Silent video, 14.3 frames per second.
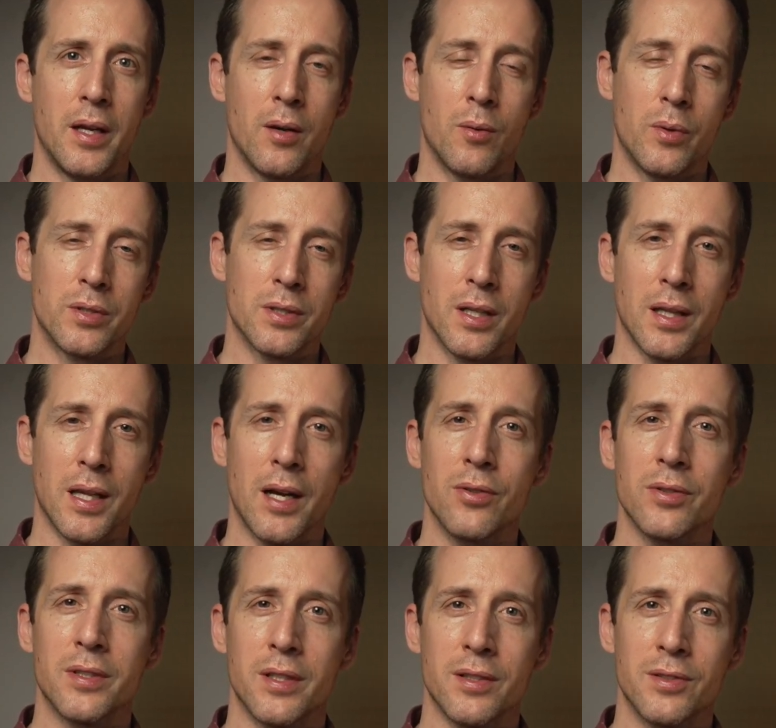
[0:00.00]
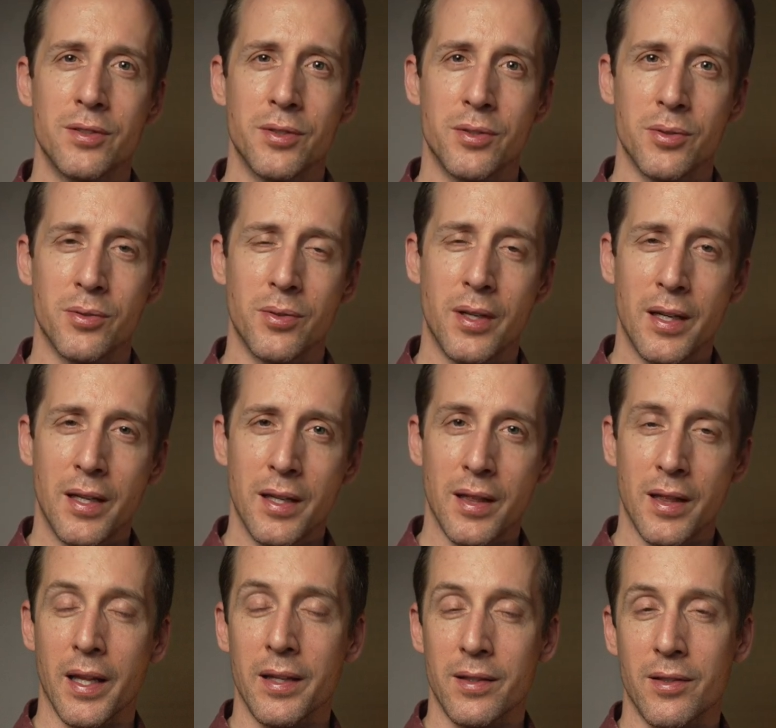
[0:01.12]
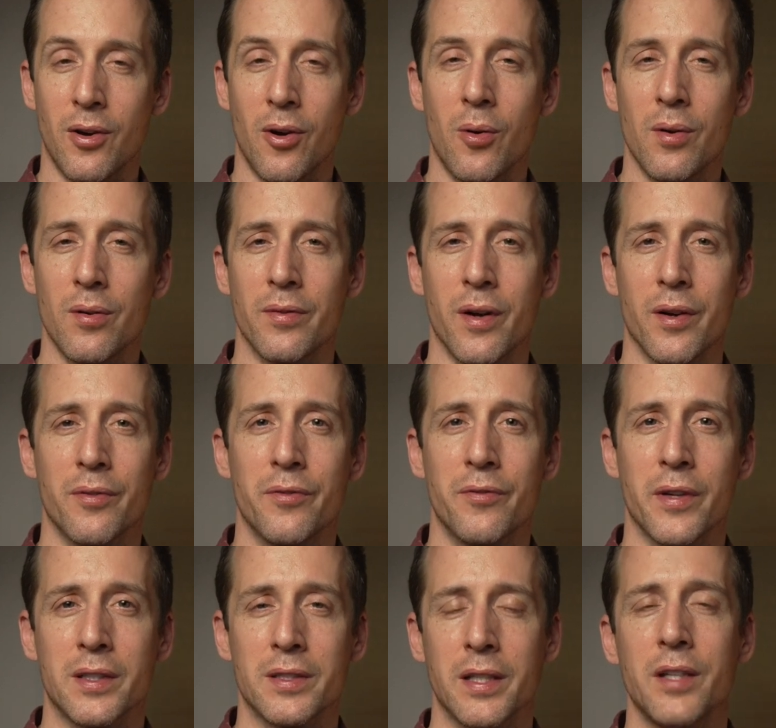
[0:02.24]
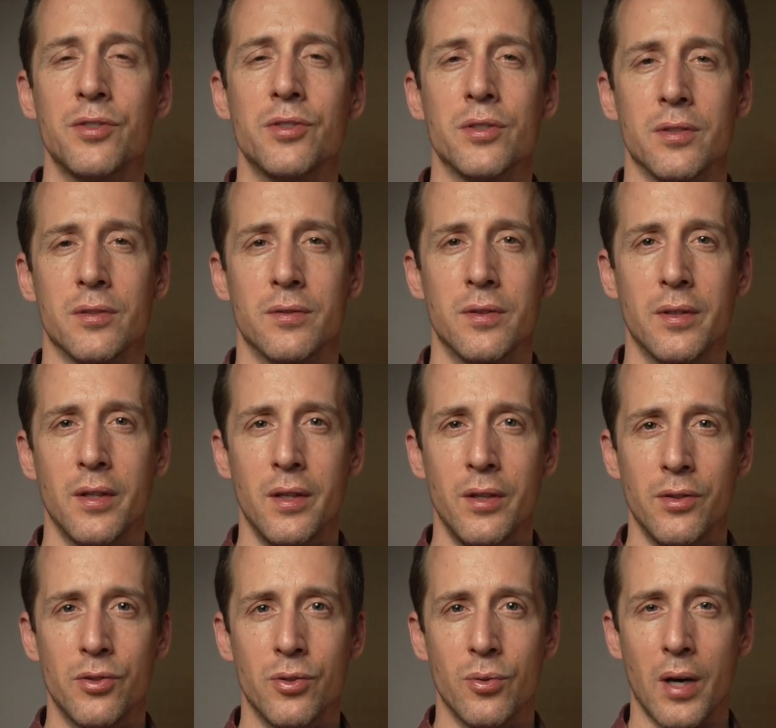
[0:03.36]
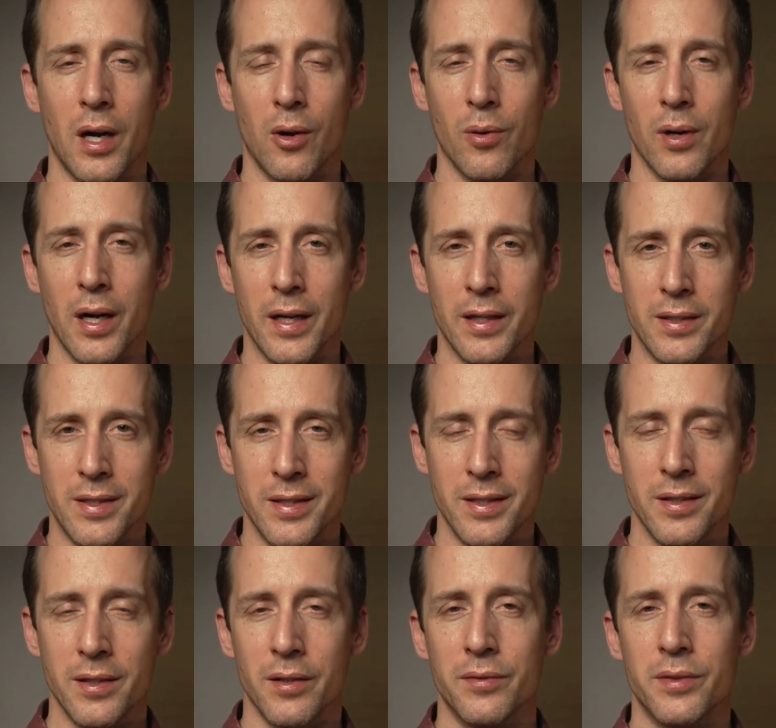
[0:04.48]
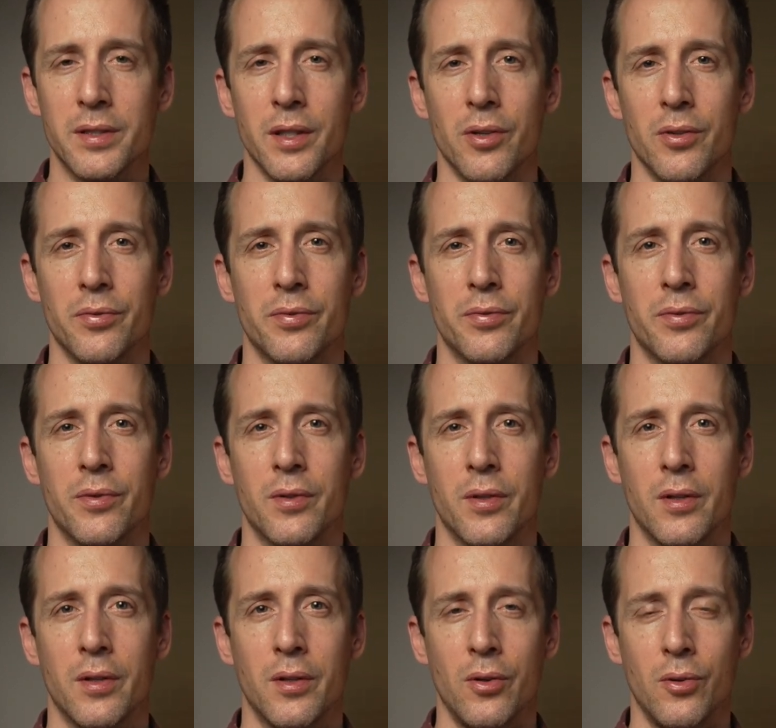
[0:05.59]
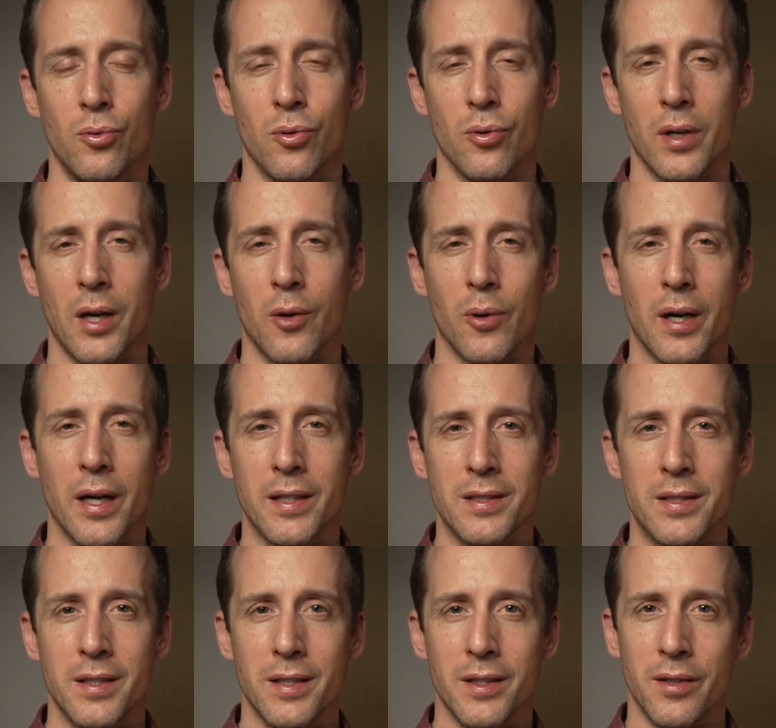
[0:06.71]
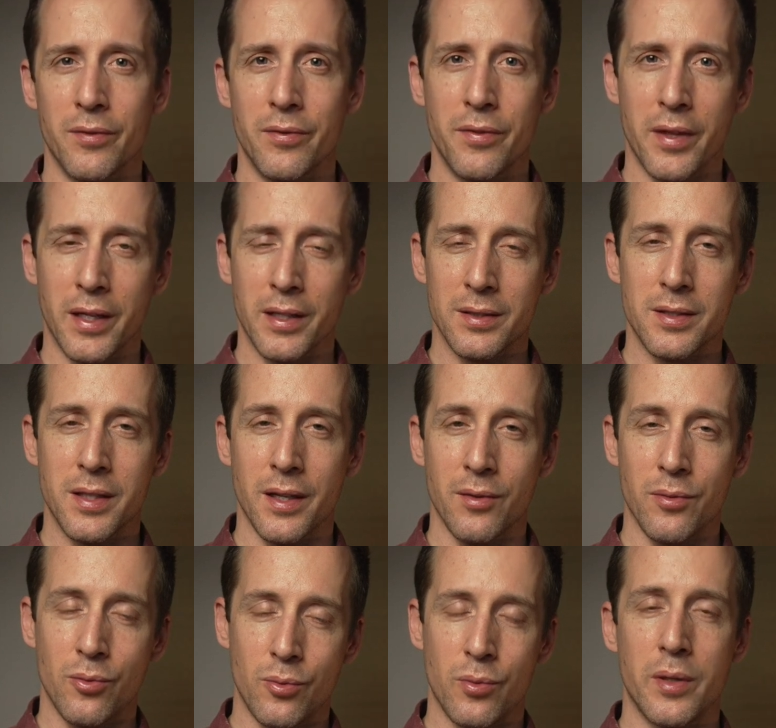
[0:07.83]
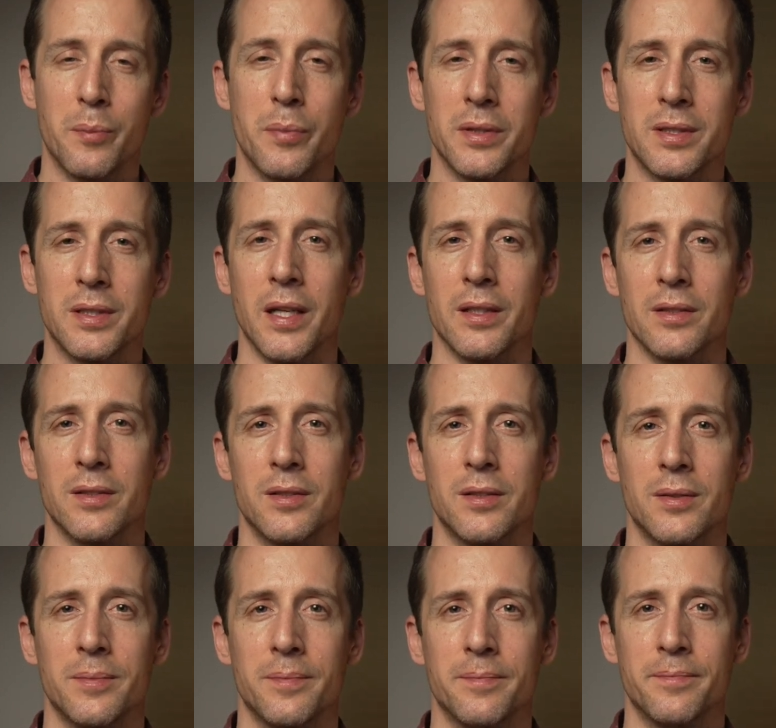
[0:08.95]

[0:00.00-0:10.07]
which allows us to let go of our fixation to our idea of self or our idea of things that we possess.